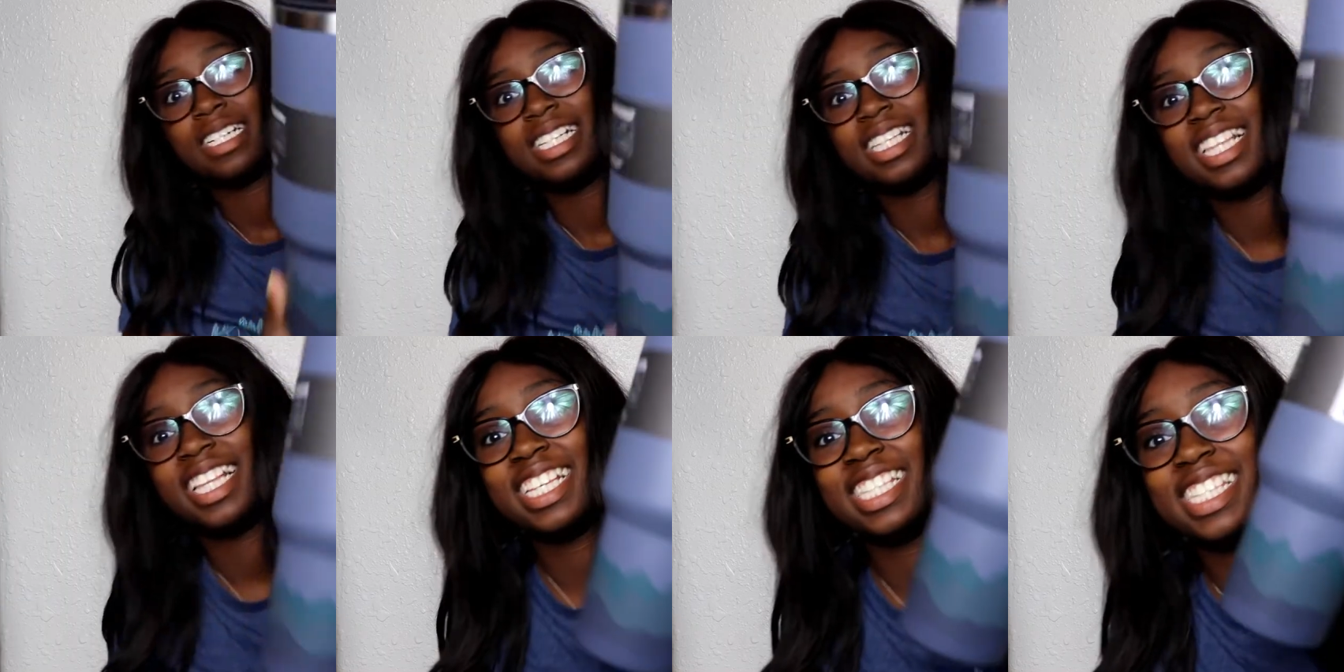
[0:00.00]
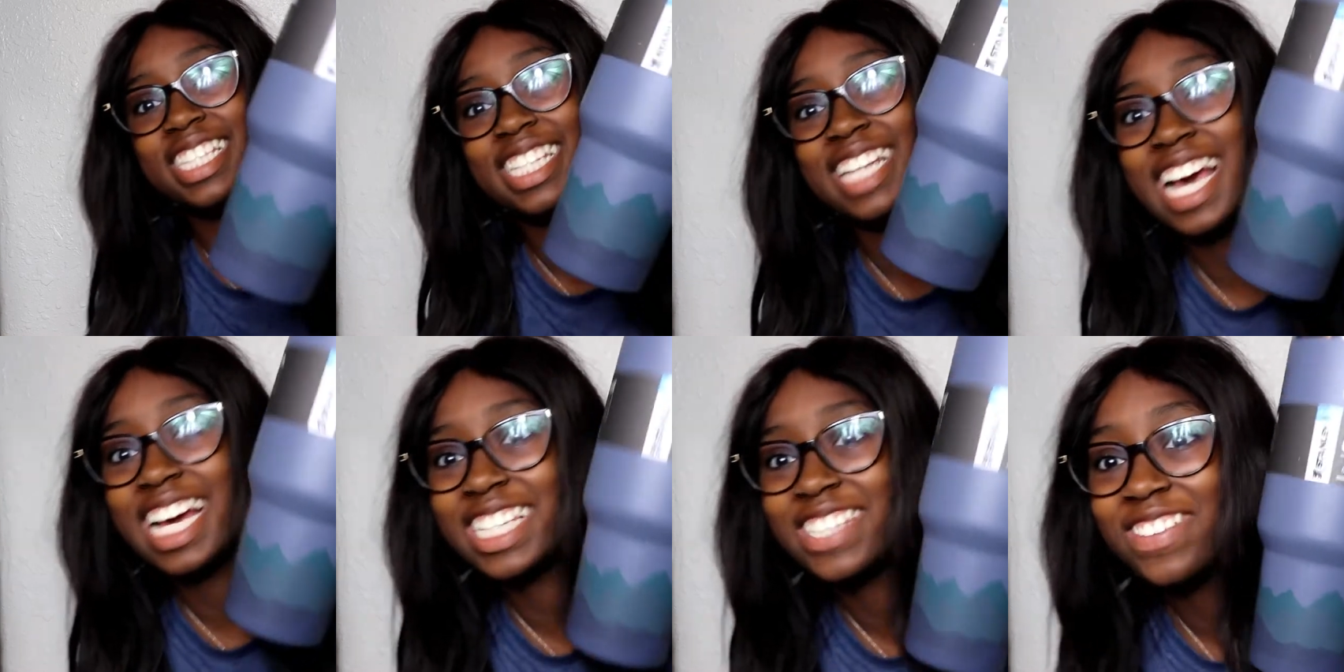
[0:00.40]
This
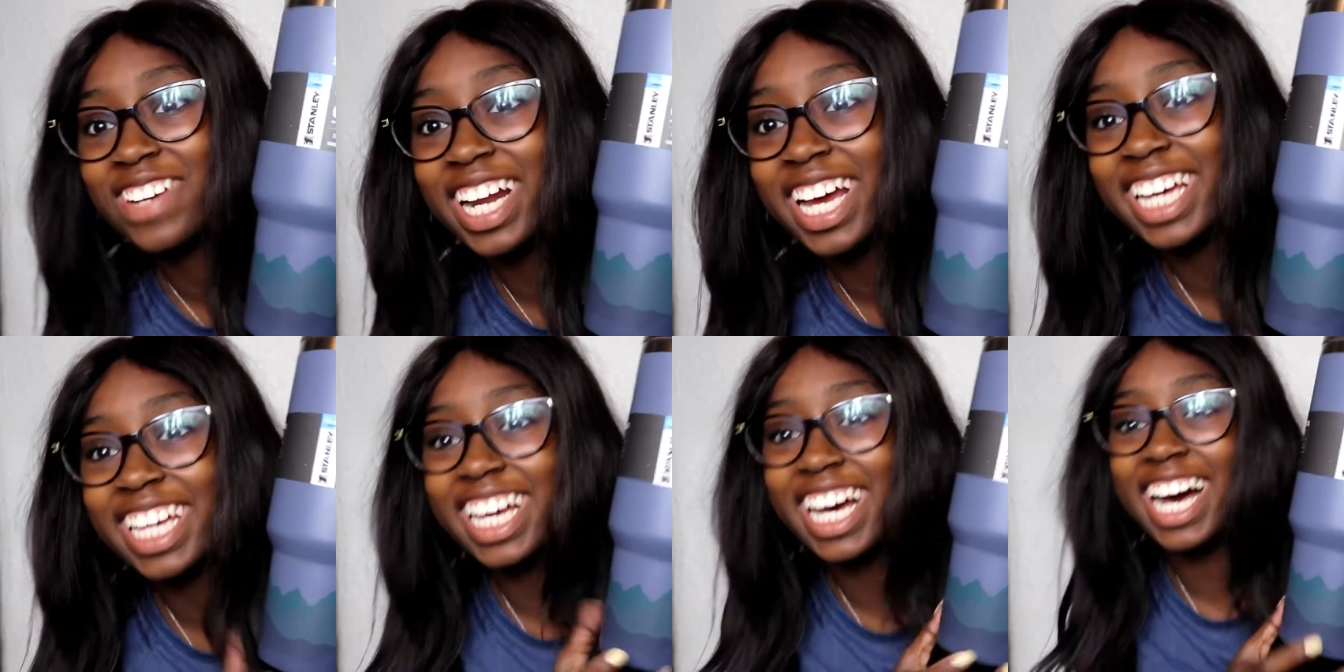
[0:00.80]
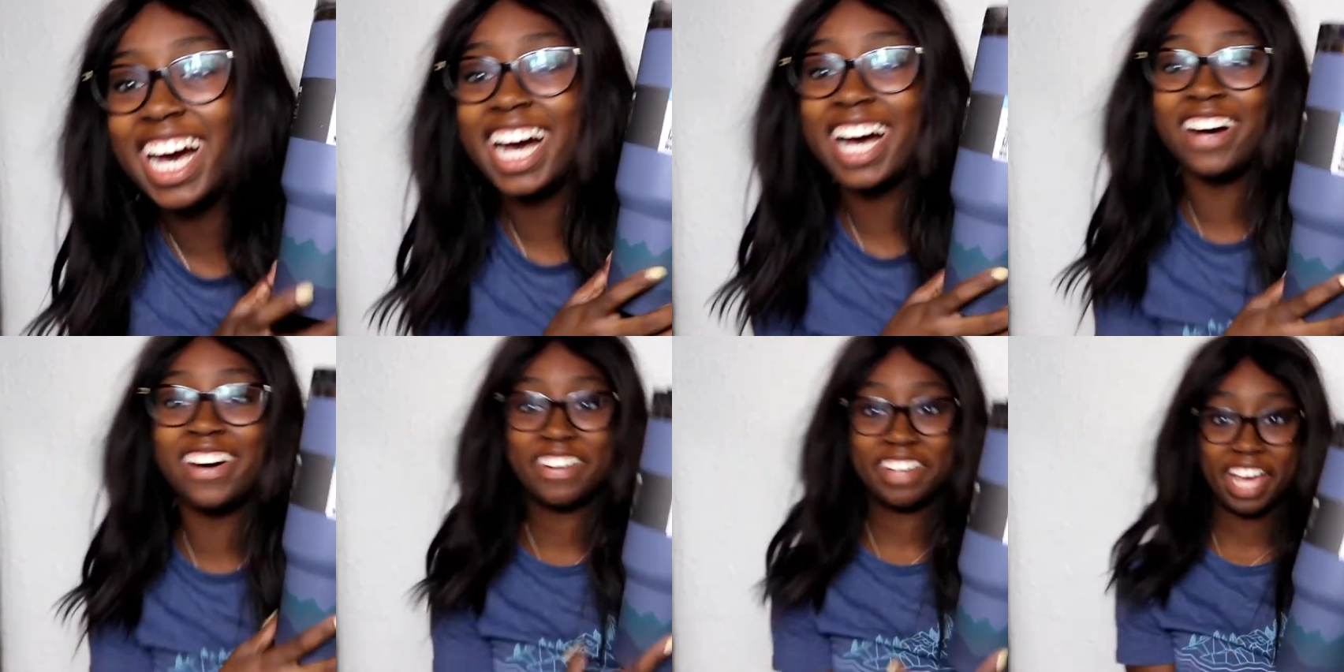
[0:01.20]
next one I
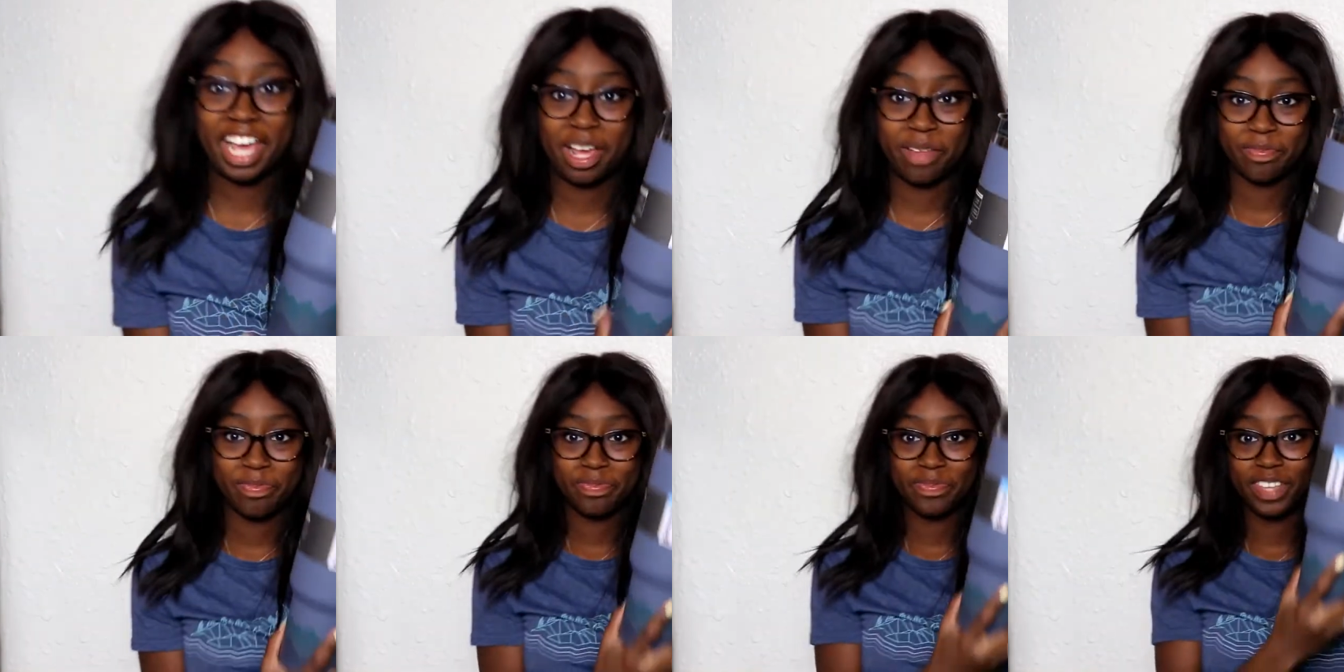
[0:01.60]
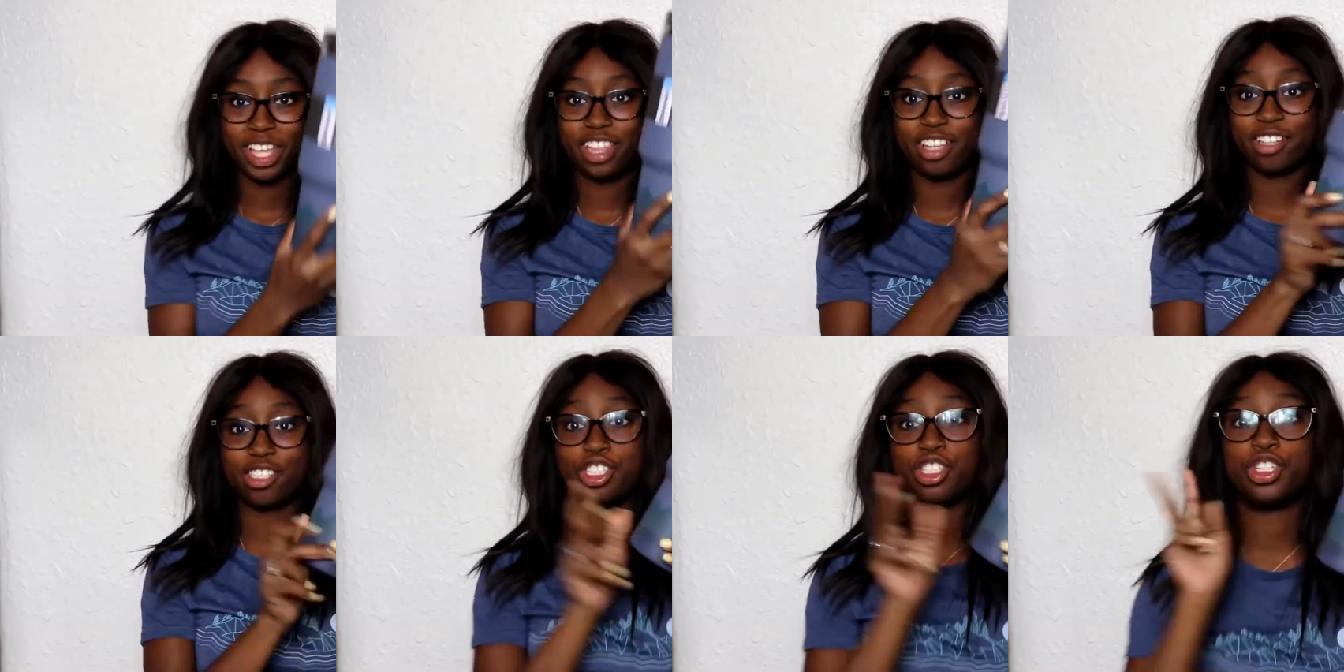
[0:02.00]
got, okay,
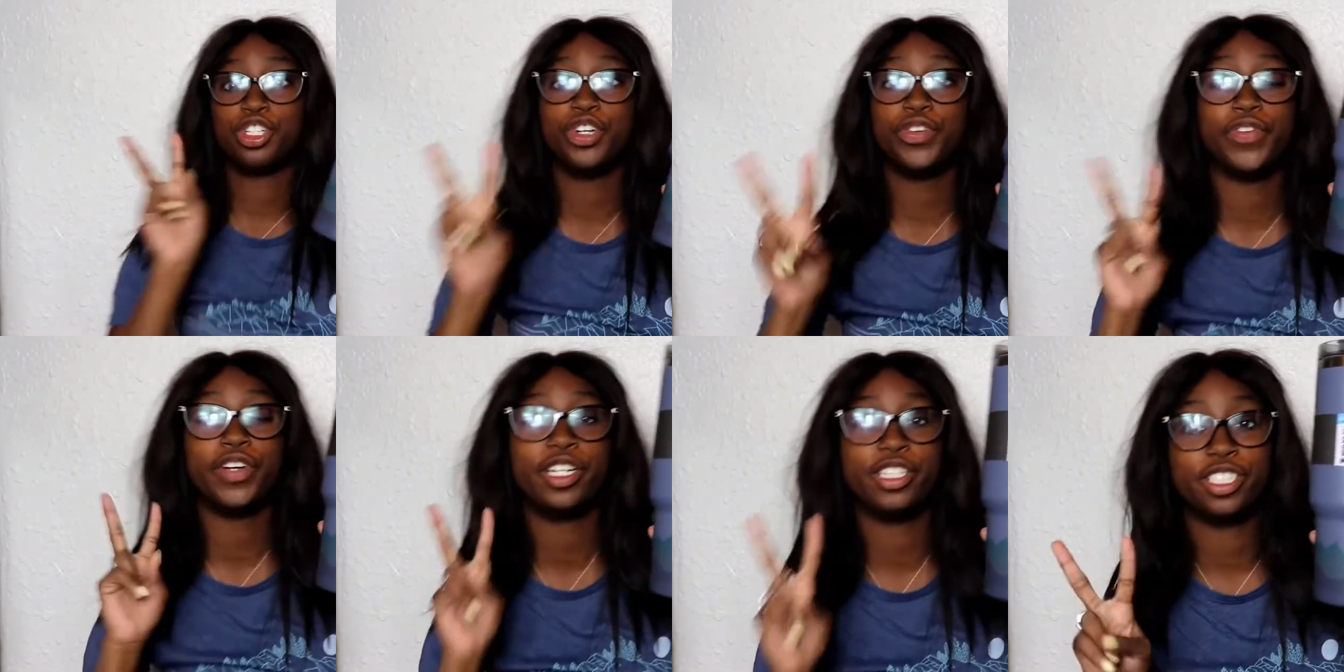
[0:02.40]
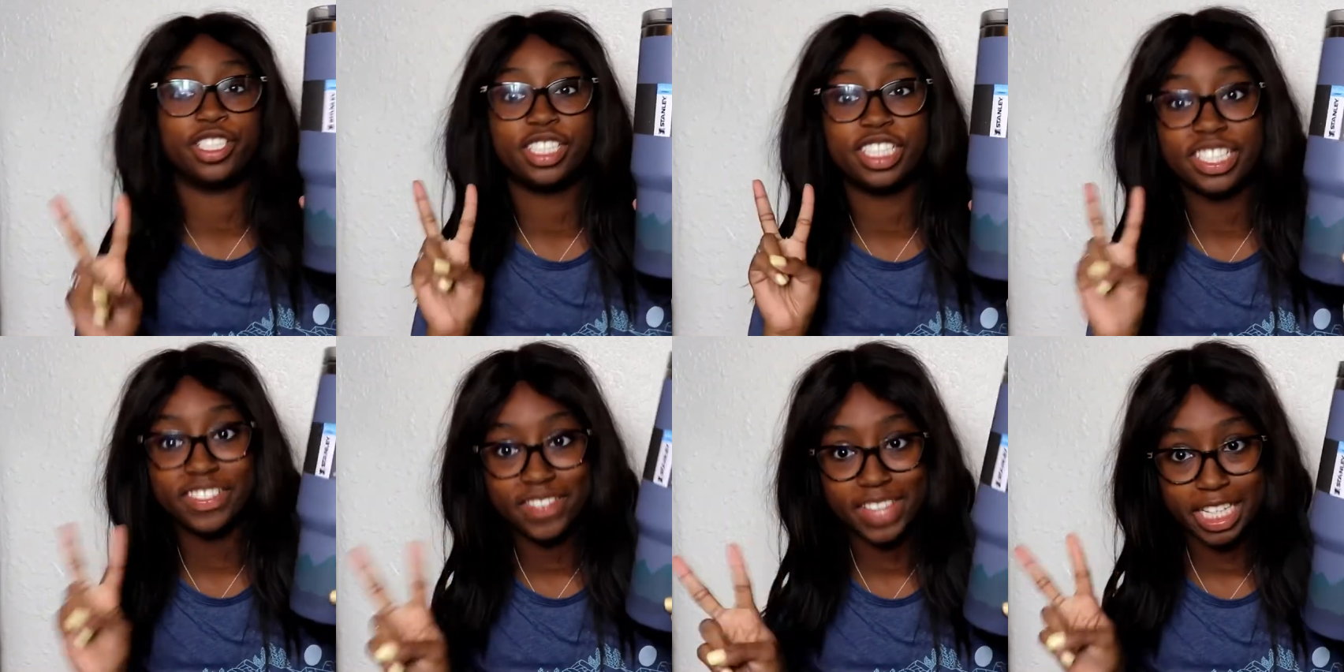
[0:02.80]
there's two
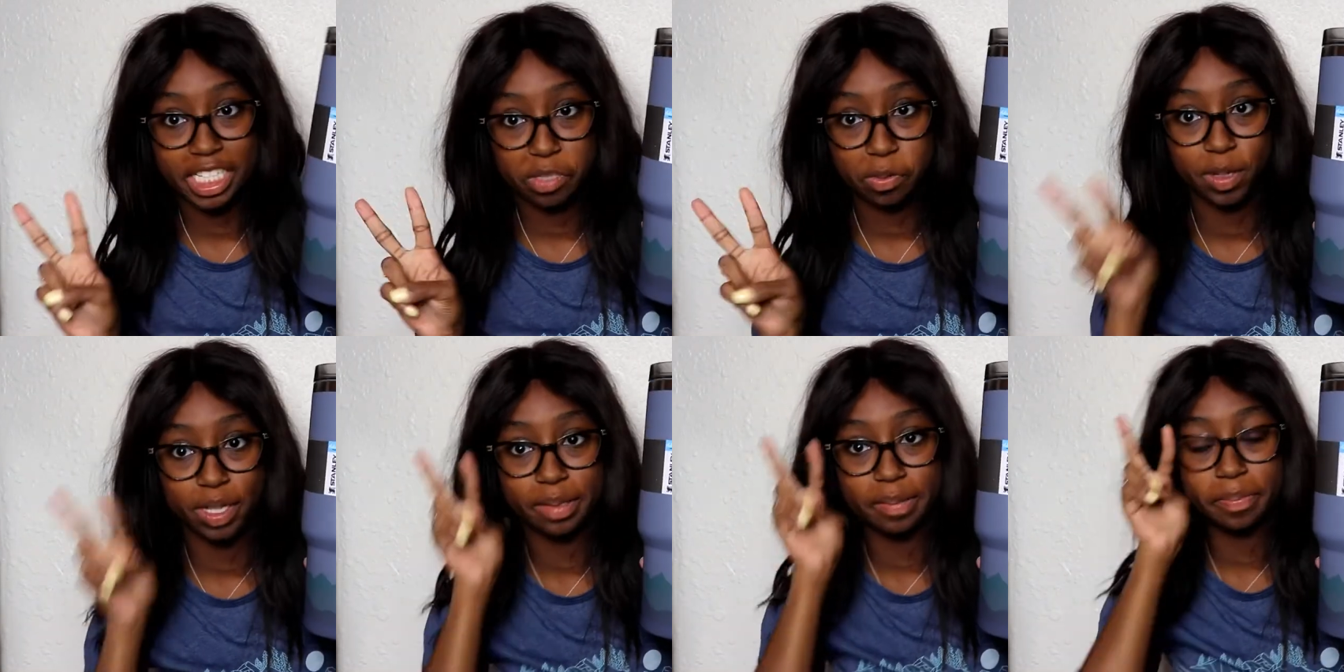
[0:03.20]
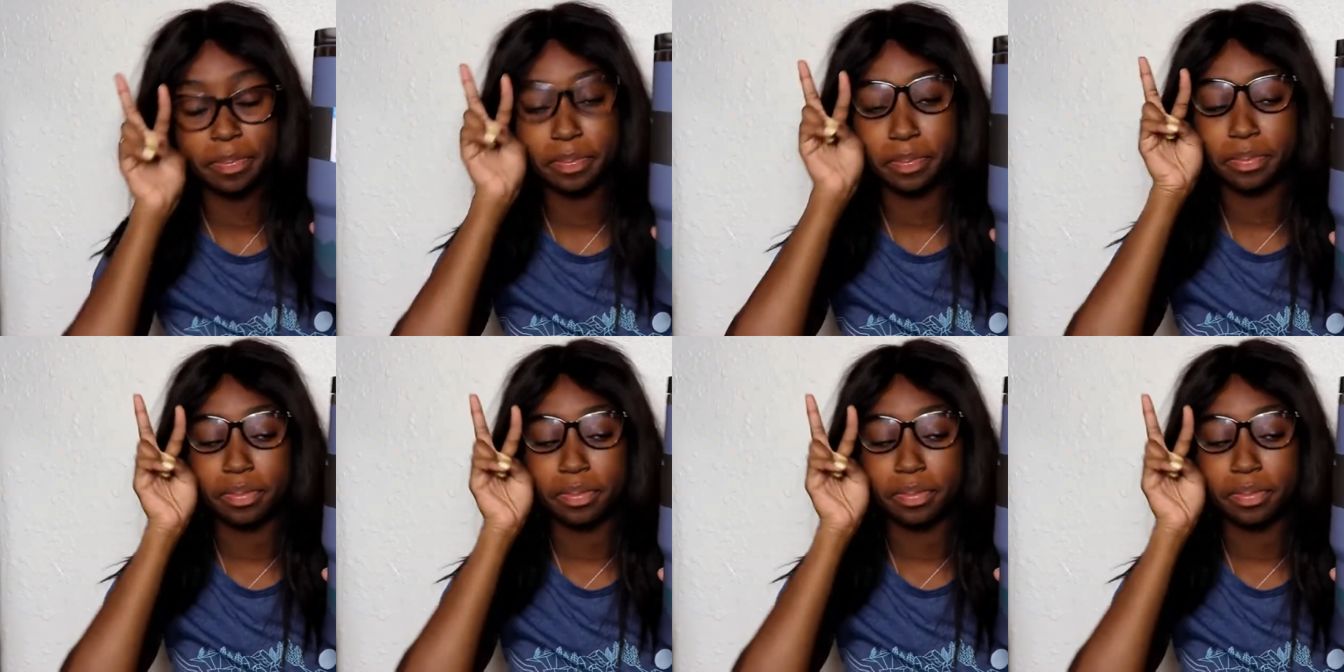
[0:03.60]
versions of this one.